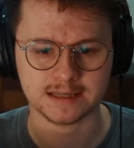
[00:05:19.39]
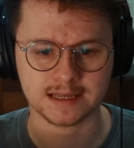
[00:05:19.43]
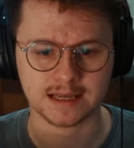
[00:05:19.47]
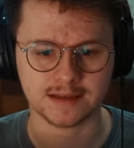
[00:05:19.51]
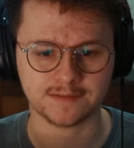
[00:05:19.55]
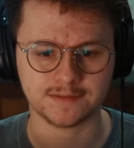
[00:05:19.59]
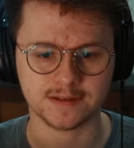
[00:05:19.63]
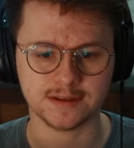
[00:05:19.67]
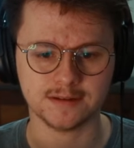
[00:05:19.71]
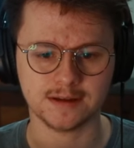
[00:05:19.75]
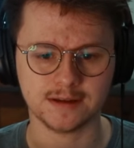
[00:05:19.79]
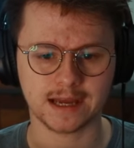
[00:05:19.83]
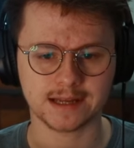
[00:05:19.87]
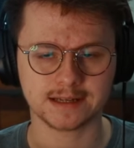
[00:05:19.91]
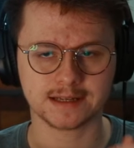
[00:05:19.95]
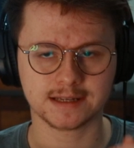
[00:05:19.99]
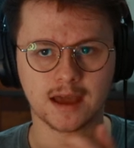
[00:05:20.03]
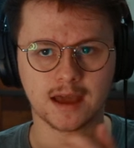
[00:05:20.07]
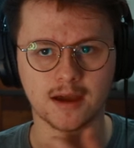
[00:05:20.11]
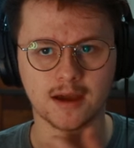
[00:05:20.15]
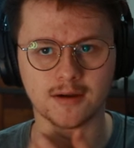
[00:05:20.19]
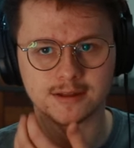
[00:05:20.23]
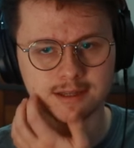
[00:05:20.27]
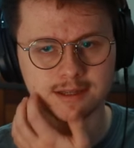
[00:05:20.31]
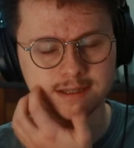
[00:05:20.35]
If you had
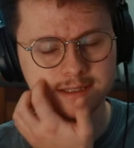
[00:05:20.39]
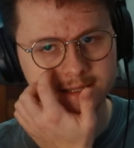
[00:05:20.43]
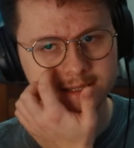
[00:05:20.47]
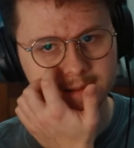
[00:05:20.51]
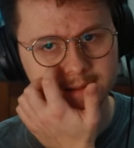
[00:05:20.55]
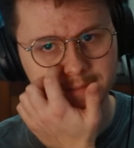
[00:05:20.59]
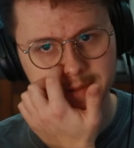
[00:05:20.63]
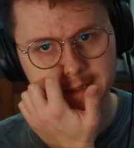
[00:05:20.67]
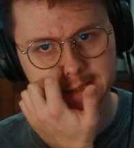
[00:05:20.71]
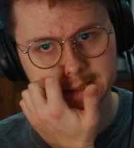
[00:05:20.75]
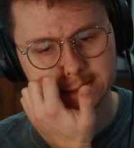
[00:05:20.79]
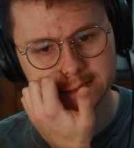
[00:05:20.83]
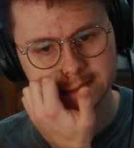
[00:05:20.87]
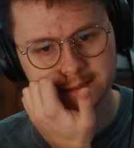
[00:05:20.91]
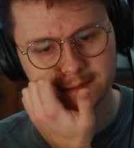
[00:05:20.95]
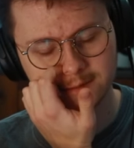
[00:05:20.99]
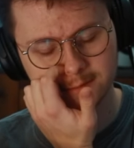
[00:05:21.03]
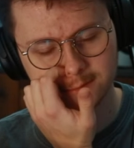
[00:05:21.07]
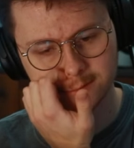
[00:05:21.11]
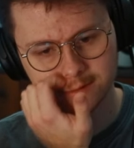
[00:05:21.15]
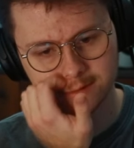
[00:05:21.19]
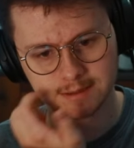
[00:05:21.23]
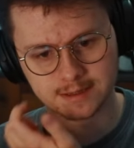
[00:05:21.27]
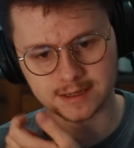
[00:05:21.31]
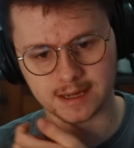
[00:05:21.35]
no other timpani
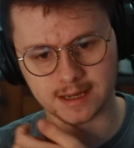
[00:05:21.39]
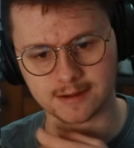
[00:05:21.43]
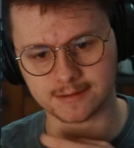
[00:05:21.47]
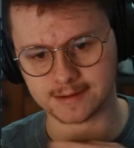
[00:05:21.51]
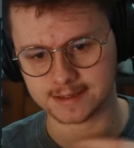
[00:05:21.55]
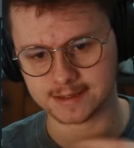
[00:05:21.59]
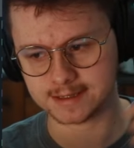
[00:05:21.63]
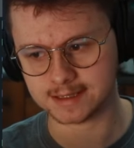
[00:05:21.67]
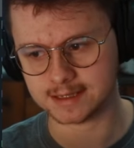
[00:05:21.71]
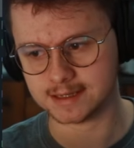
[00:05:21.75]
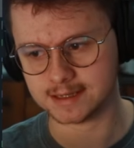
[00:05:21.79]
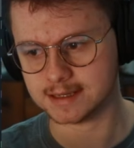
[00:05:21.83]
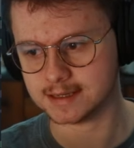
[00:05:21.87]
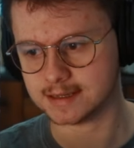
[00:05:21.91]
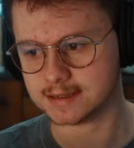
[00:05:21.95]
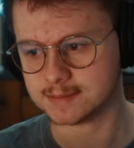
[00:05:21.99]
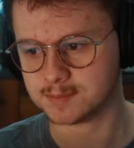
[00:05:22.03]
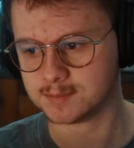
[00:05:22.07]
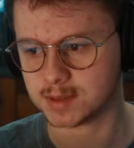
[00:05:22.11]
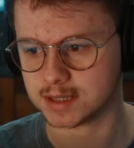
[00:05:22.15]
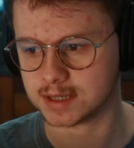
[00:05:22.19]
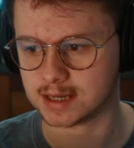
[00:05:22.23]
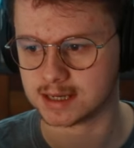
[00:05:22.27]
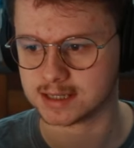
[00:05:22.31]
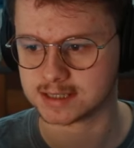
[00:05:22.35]
or no other
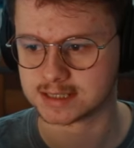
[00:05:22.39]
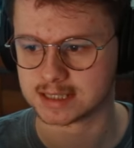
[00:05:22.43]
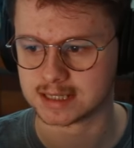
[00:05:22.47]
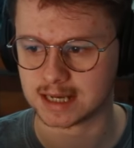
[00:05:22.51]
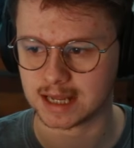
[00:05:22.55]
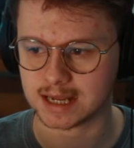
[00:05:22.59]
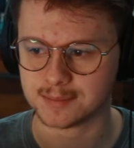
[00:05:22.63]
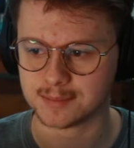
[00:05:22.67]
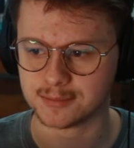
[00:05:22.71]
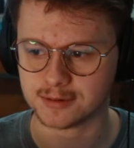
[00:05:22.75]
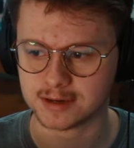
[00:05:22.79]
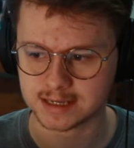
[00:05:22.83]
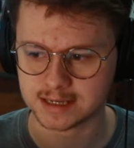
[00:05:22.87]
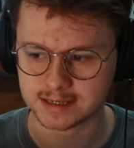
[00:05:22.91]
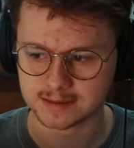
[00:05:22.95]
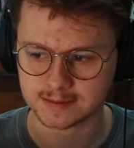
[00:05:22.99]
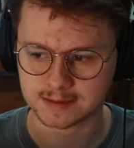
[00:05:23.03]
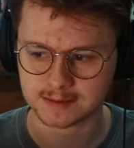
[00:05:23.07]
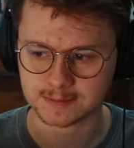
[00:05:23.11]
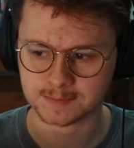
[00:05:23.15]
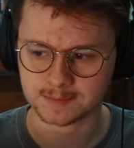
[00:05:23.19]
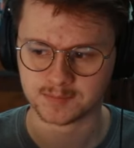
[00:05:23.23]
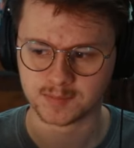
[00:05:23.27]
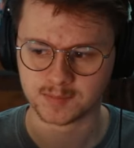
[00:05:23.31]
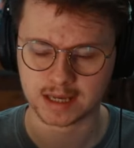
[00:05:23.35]
percussion library,
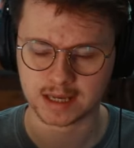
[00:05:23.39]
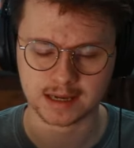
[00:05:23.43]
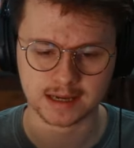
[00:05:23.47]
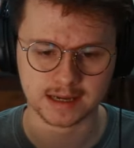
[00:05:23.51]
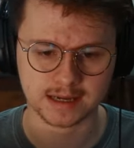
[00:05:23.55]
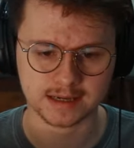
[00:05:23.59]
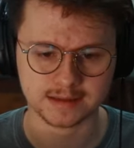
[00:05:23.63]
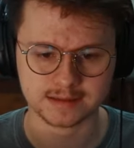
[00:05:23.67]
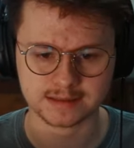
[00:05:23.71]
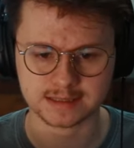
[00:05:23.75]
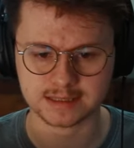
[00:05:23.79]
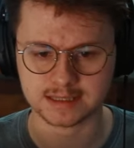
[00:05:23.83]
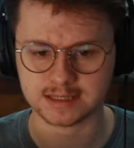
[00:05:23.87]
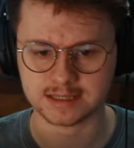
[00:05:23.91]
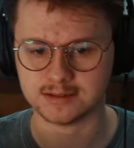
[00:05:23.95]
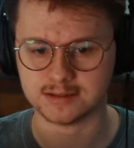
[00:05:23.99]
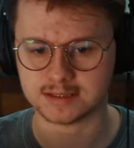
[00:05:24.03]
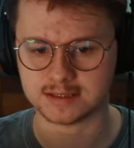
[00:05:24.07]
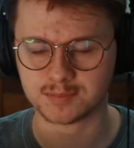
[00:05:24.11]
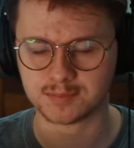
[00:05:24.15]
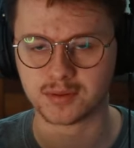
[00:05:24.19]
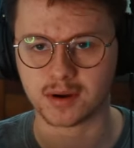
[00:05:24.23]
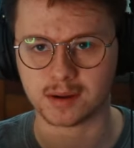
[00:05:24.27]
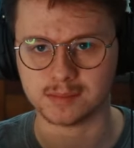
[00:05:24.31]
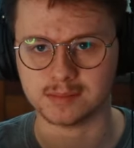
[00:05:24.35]
that you'd
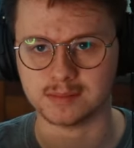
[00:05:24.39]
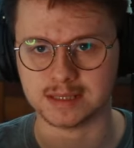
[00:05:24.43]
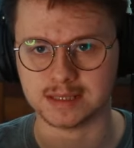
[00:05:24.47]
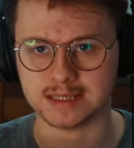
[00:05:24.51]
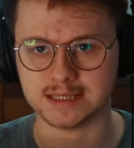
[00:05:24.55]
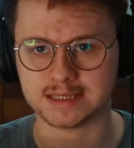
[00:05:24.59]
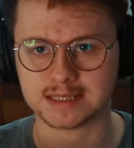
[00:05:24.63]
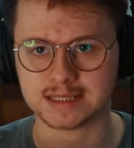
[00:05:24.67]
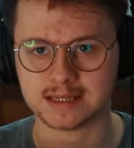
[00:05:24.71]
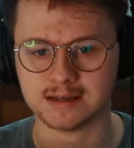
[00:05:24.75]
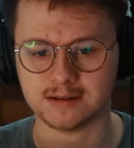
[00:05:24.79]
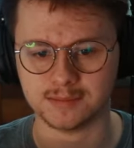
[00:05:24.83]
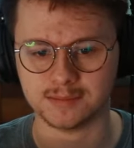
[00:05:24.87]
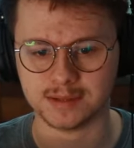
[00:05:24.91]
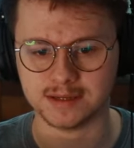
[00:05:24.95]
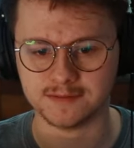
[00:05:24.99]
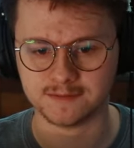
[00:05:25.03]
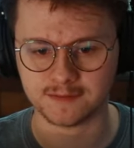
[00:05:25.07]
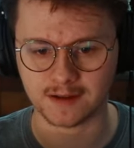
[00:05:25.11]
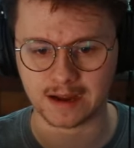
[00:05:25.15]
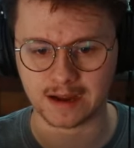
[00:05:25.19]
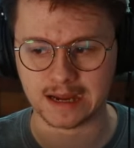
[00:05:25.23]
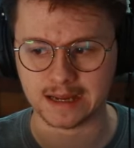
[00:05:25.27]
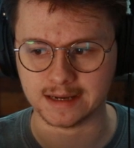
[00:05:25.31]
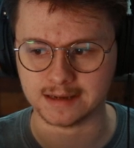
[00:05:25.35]
probably still be
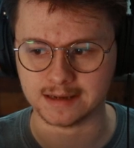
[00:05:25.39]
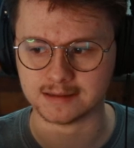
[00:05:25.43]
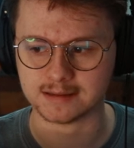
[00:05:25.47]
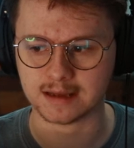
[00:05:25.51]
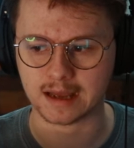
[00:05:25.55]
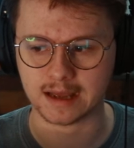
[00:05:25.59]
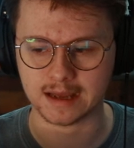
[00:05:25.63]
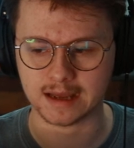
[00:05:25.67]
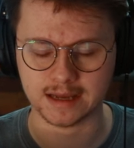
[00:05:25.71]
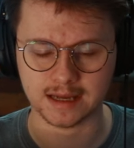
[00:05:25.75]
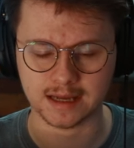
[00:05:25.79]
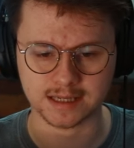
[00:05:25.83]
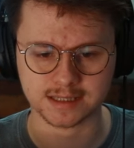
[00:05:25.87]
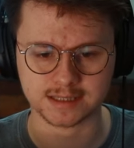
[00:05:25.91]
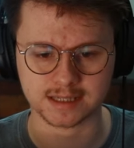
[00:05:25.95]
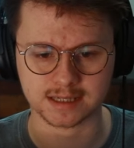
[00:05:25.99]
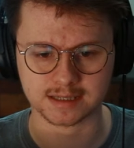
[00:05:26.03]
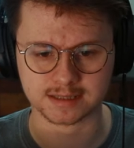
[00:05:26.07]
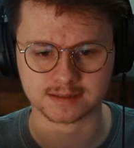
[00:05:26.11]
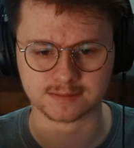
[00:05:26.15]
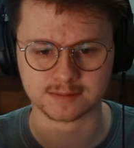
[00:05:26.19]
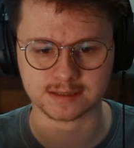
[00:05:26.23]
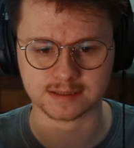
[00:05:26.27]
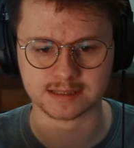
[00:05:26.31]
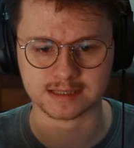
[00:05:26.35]
fine
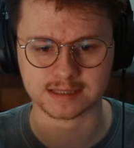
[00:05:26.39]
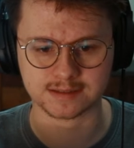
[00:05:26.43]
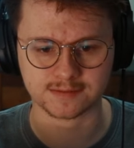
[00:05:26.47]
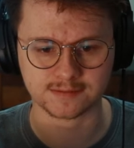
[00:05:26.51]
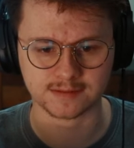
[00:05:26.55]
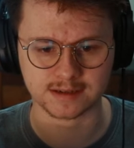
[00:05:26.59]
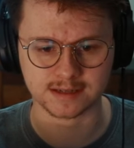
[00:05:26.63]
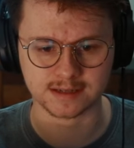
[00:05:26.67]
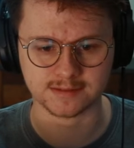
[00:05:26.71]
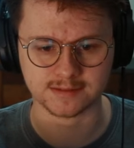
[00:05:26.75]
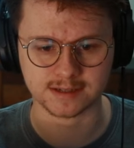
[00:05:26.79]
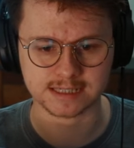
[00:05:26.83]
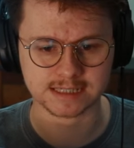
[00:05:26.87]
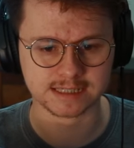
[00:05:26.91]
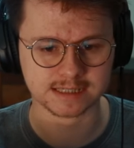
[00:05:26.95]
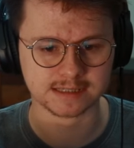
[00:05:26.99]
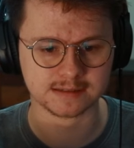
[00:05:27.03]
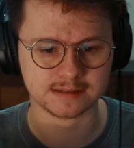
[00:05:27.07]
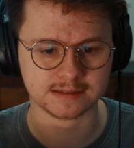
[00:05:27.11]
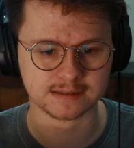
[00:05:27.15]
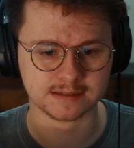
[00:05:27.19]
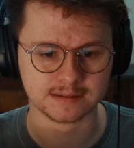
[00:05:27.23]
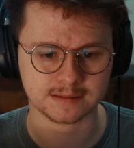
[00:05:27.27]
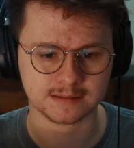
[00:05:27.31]
just with this free version.